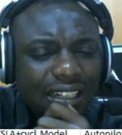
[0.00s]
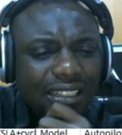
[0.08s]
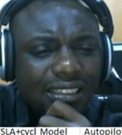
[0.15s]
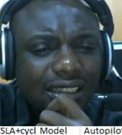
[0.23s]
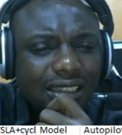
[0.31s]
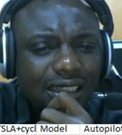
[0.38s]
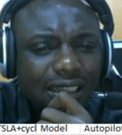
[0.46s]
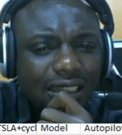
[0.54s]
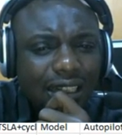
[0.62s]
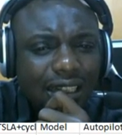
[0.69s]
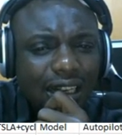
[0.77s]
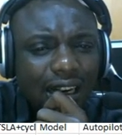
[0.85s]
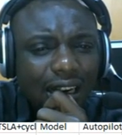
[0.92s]
the
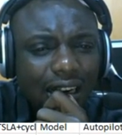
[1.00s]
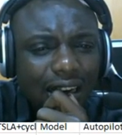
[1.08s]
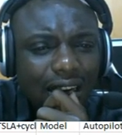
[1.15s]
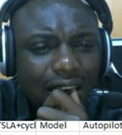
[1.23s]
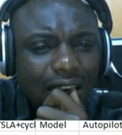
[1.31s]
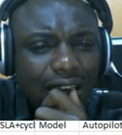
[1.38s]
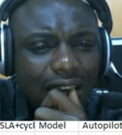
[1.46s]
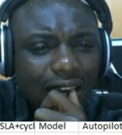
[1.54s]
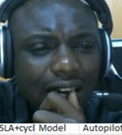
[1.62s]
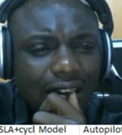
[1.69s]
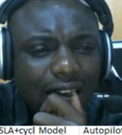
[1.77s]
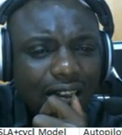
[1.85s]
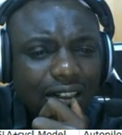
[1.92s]

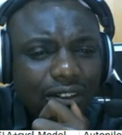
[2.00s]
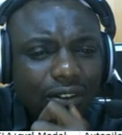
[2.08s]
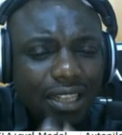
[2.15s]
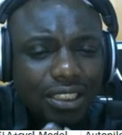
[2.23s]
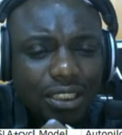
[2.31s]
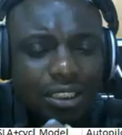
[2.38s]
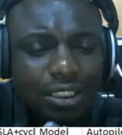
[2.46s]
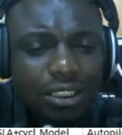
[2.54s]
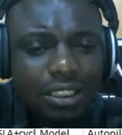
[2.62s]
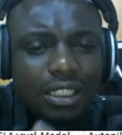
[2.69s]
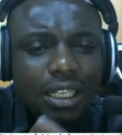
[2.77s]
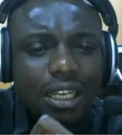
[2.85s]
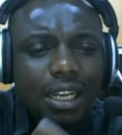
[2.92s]
crashes,
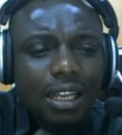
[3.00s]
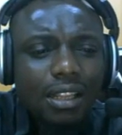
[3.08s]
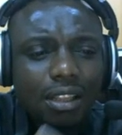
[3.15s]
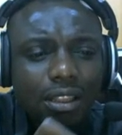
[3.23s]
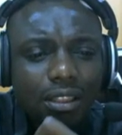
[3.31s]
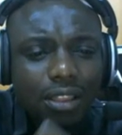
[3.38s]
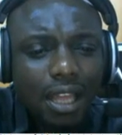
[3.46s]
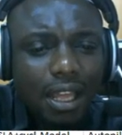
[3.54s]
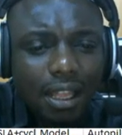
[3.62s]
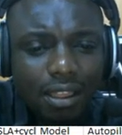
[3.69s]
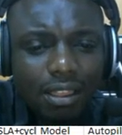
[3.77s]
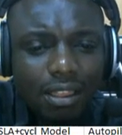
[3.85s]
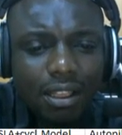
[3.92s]
the
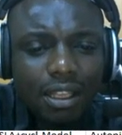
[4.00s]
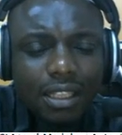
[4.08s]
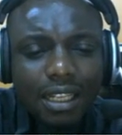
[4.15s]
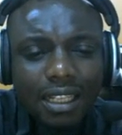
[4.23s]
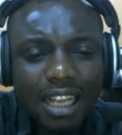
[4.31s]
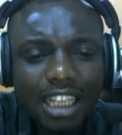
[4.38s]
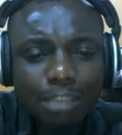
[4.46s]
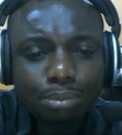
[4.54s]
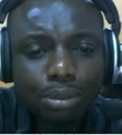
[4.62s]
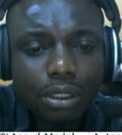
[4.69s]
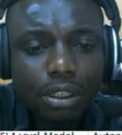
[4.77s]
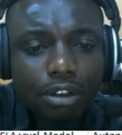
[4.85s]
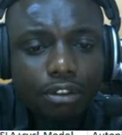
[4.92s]
death that has
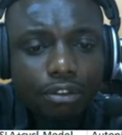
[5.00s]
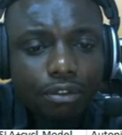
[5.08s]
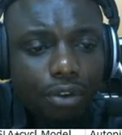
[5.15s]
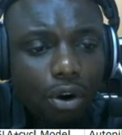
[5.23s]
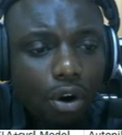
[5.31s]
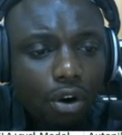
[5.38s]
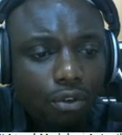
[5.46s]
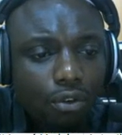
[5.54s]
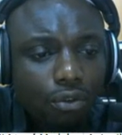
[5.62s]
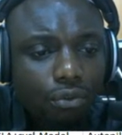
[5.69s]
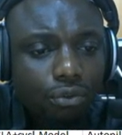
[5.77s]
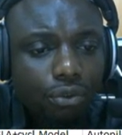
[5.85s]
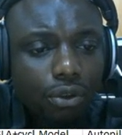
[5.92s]
been involved
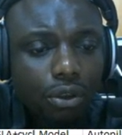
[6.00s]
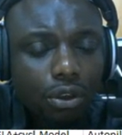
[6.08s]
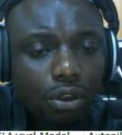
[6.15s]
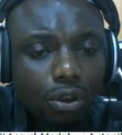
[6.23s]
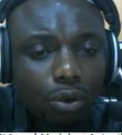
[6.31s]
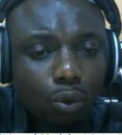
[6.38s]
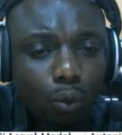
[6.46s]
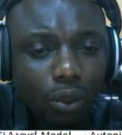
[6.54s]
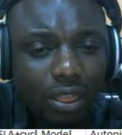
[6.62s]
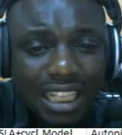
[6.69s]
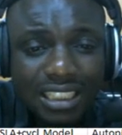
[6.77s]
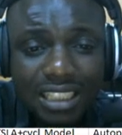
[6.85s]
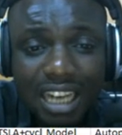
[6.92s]
with
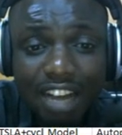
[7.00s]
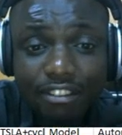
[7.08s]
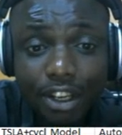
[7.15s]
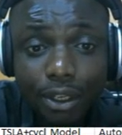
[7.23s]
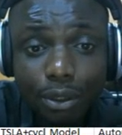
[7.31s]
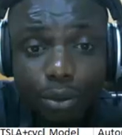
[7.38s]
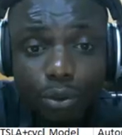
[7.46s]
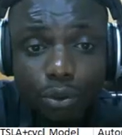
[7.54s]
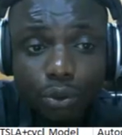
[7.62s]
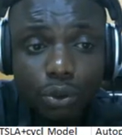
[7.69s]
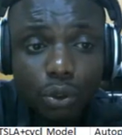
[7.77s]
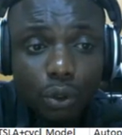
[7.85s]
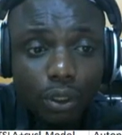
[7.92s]
Tesla
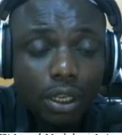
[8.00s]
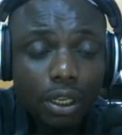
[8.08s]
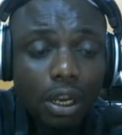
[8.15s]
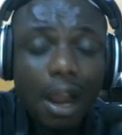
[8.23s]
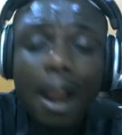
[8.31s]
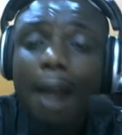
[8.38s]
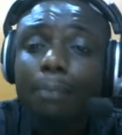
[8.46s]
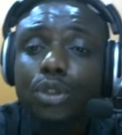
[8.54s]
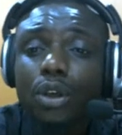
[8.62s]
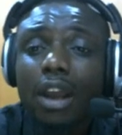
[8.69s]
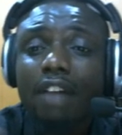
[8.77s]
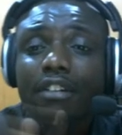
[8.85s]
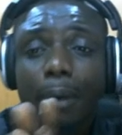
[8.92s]
vehicles. Okay, I'm sure
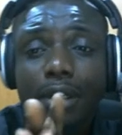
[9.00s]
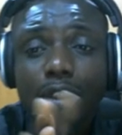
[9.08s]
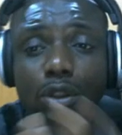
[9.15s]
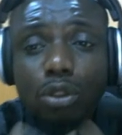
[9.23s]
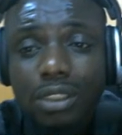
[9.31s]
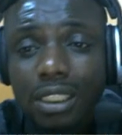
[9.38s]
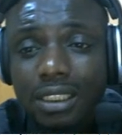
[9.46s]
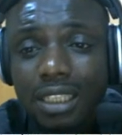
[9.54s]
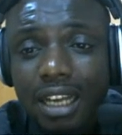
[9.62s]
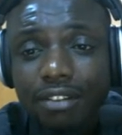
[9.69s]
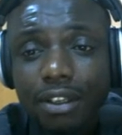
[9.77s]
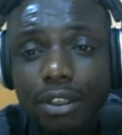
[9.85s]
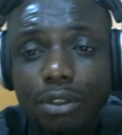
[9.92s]
everybody knows Tesla
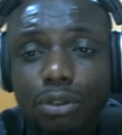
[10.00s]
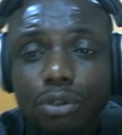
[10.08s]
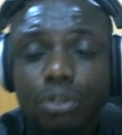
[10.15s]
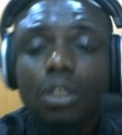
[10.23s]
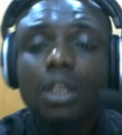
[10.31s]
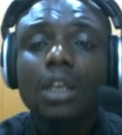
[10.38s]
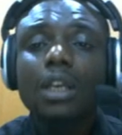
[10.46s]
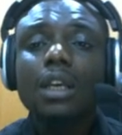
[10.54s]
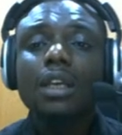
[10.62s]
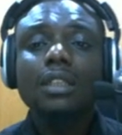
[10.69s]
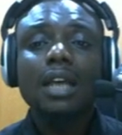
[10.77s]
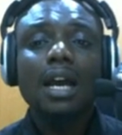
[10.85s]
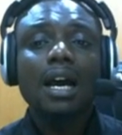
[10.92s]
vehicles.
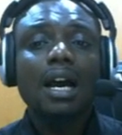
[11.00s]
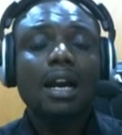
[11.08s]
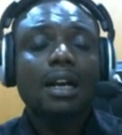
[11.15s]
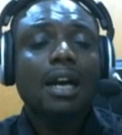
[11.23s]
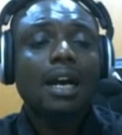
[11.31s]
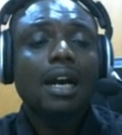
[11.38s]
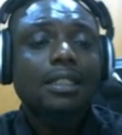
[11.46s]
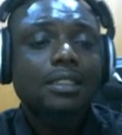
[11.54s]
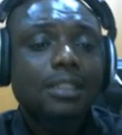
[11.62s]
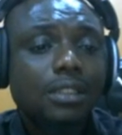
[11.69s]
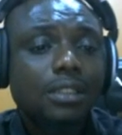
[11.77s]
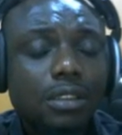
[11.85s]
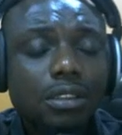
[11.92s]
They are cars,